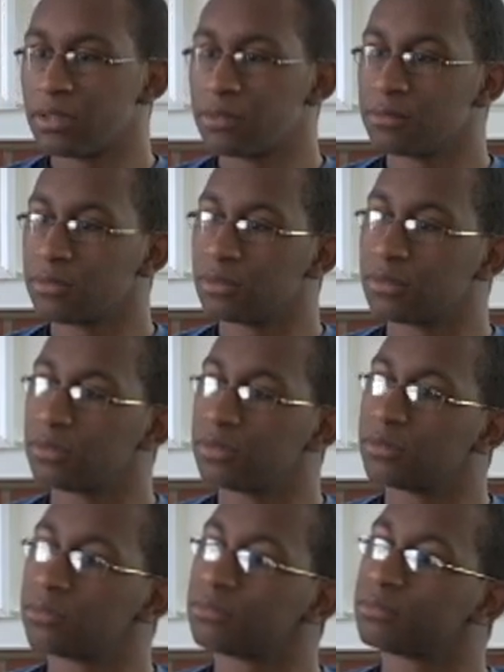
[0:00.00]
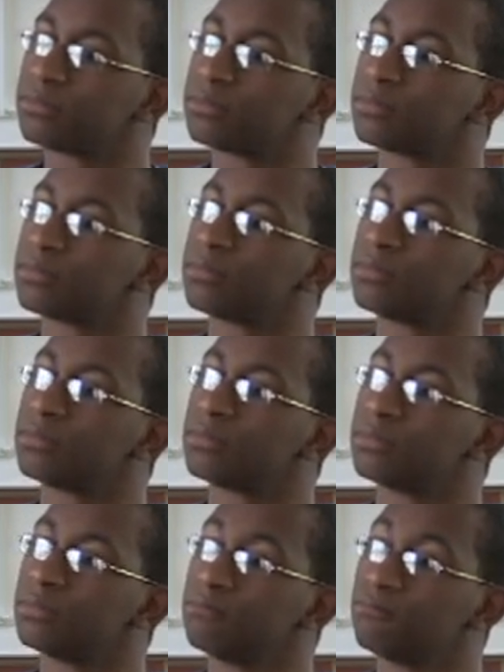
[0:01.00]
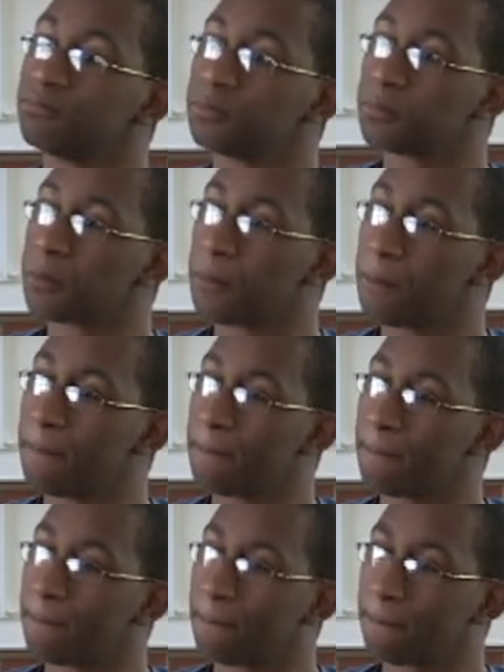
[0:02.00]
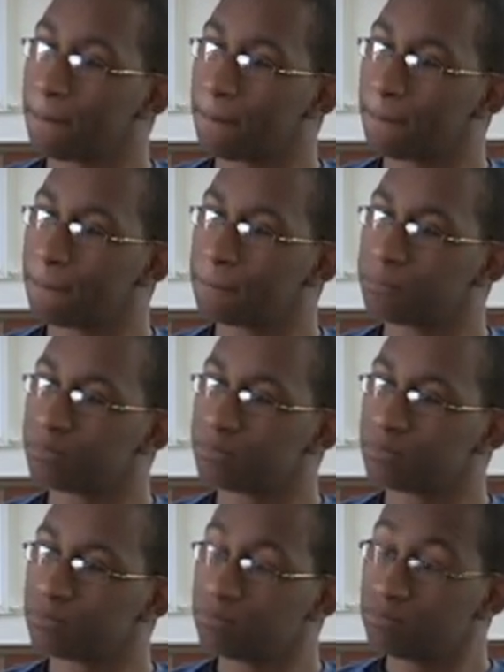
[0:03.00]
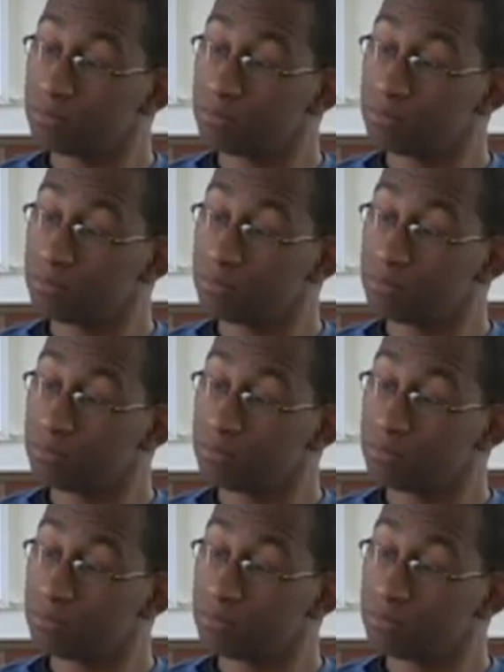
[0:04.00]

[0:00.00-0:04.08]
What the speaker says: Would you say that it's a very positive experience, one that you look forward to?